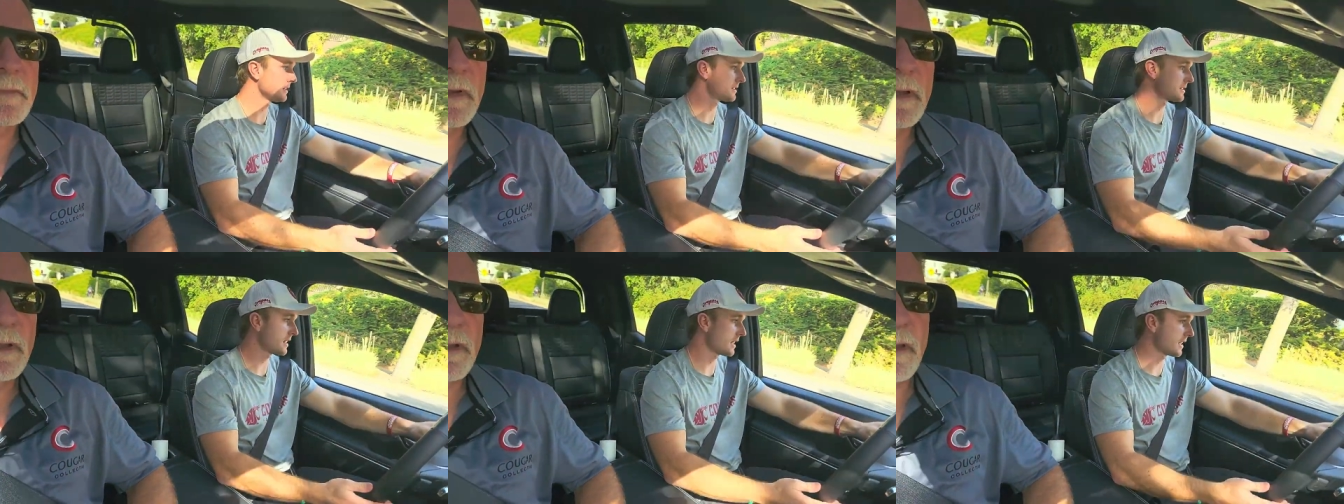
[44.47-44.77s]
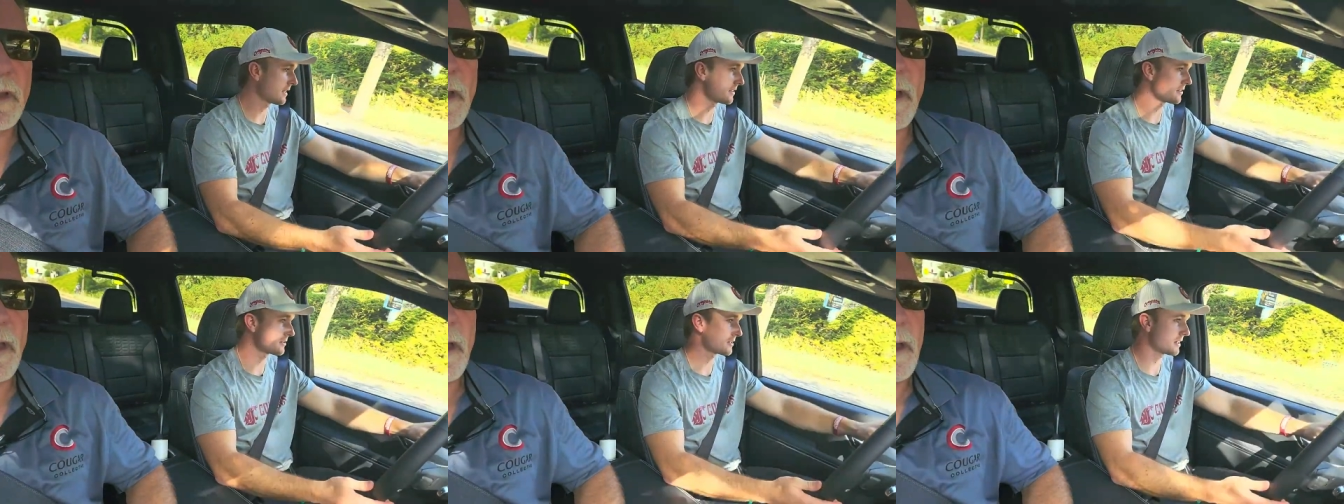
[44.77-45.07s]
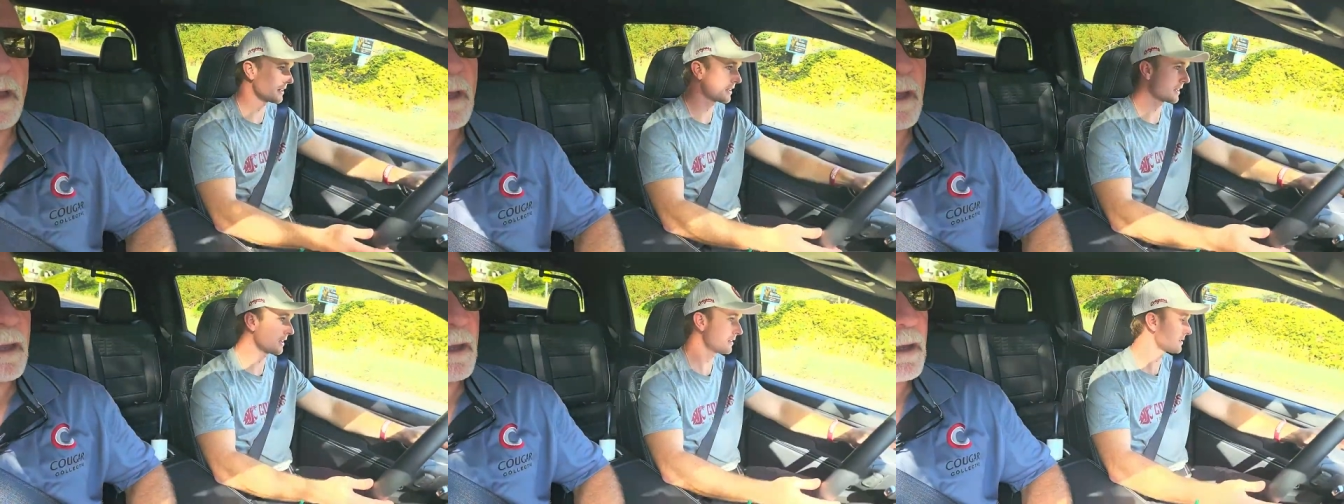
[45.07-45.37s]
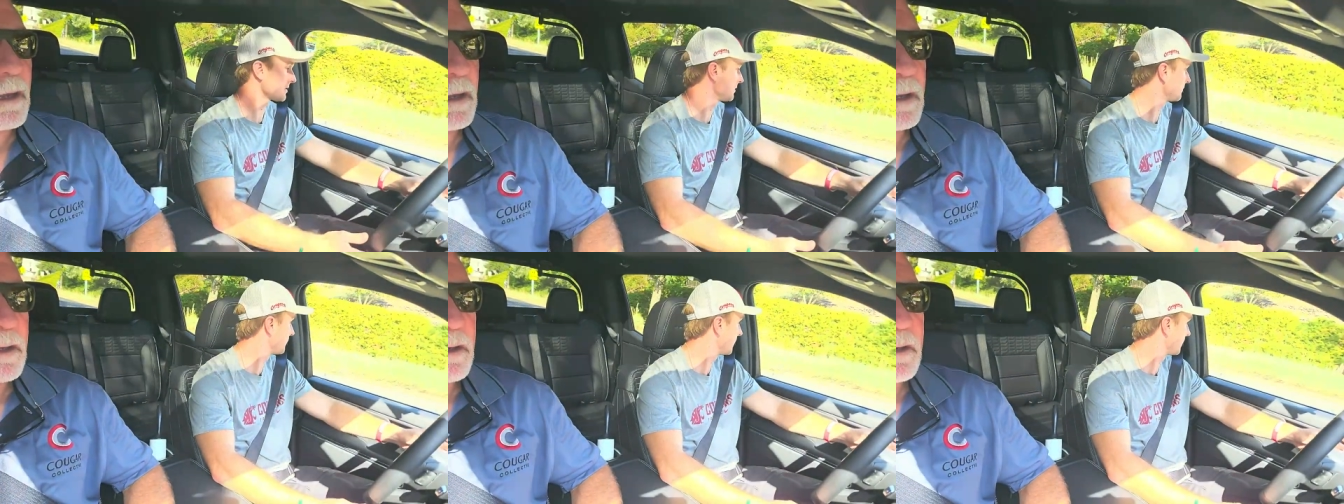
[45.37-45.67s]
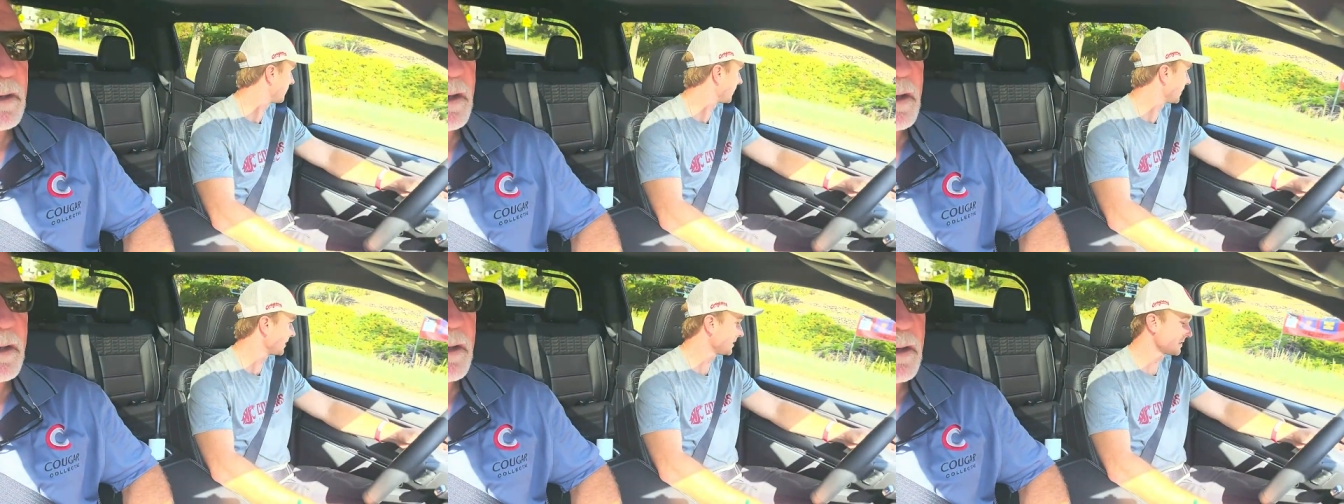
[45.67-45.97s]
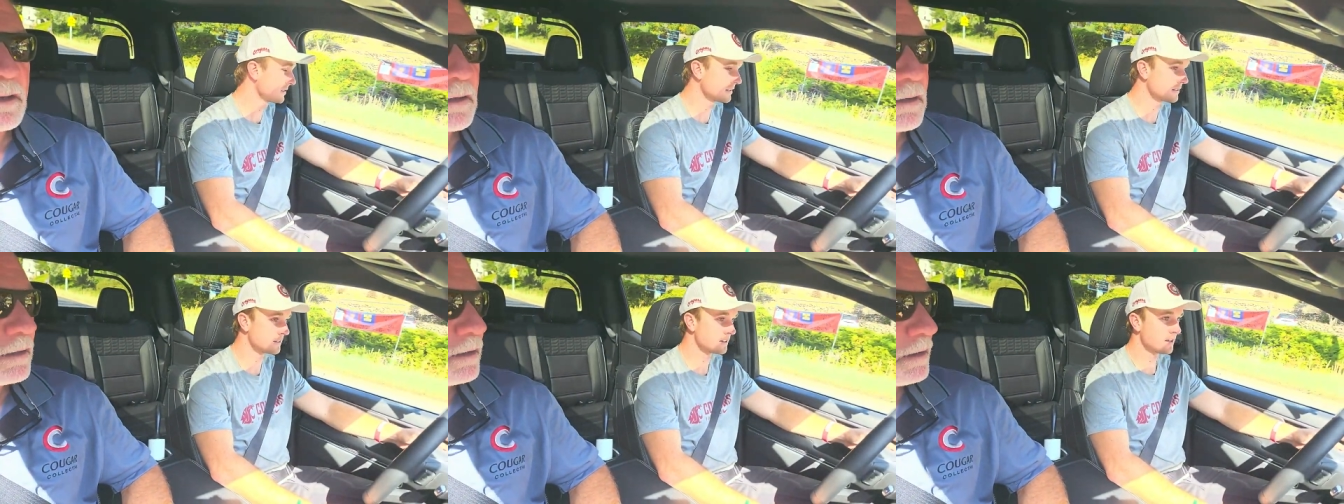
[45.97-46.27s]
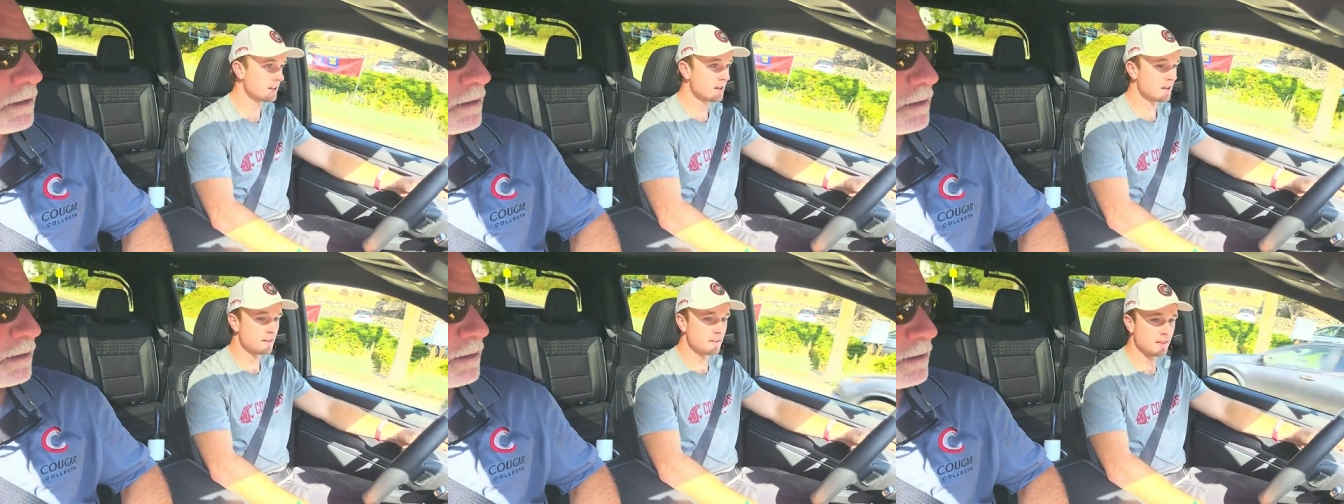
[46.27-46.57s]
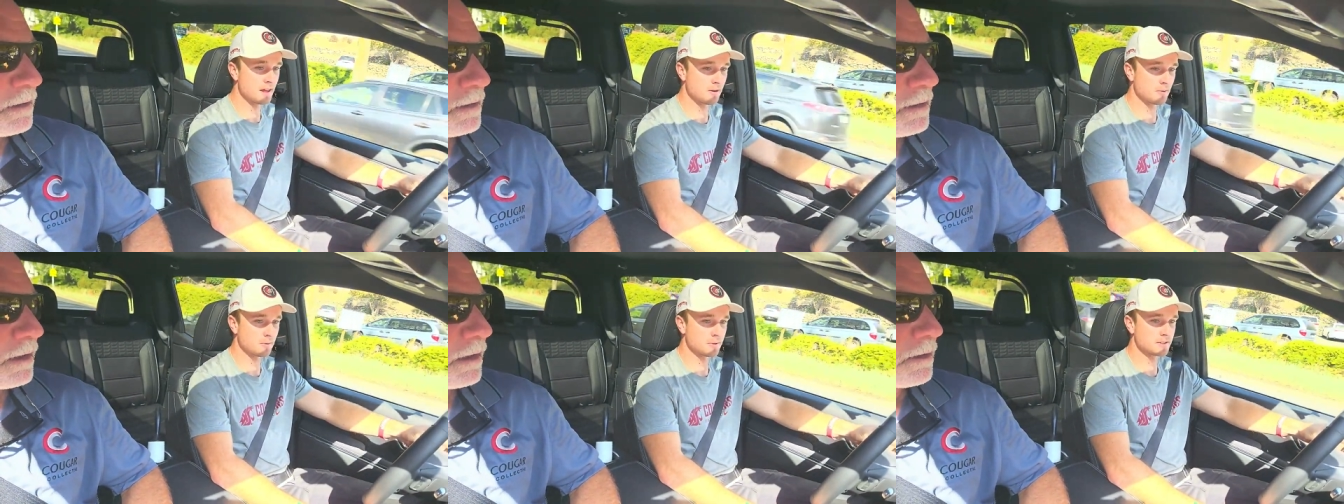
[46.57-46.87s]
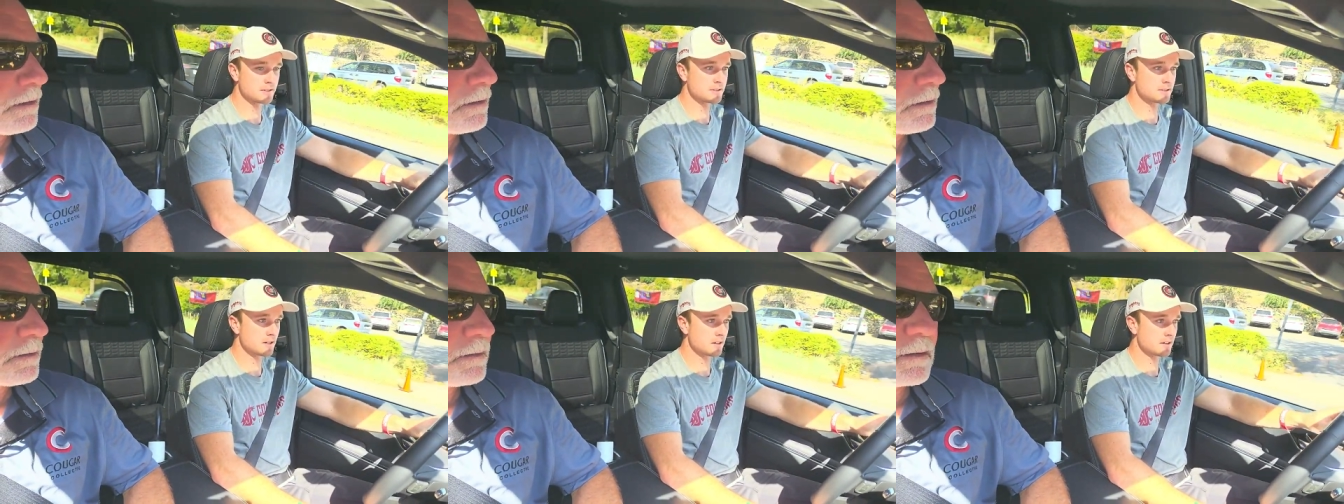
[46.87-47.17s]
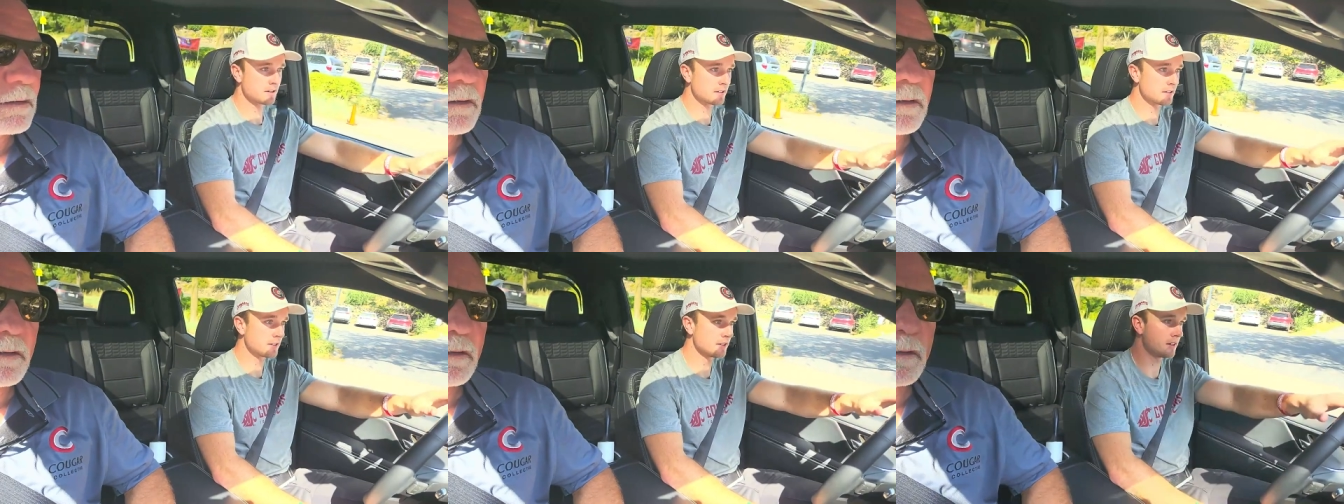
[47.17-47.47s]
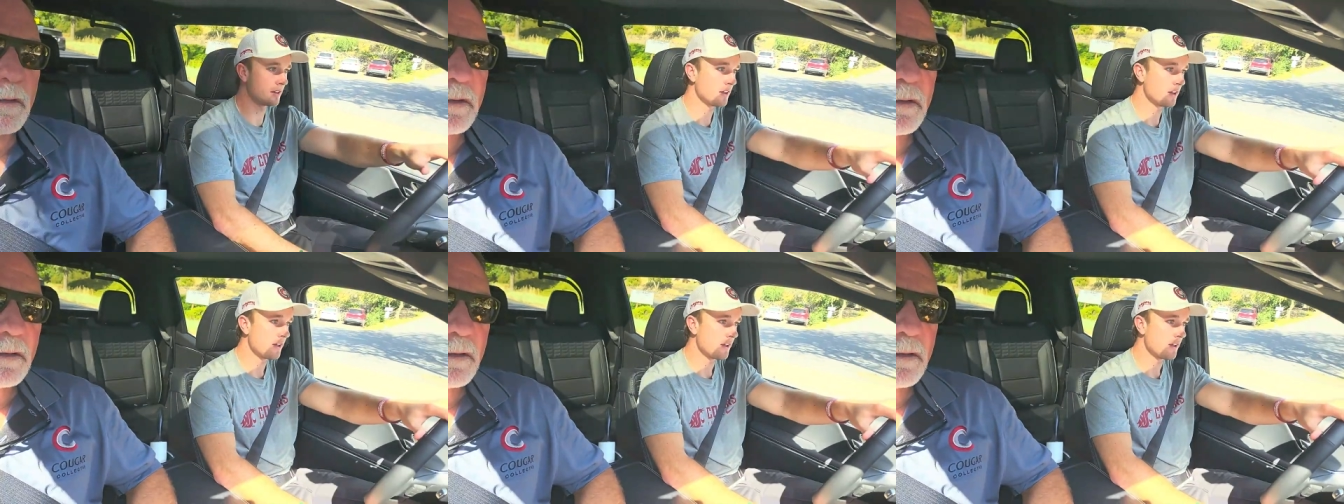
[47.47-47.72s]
It's the Heather Janikowski Foundation that we started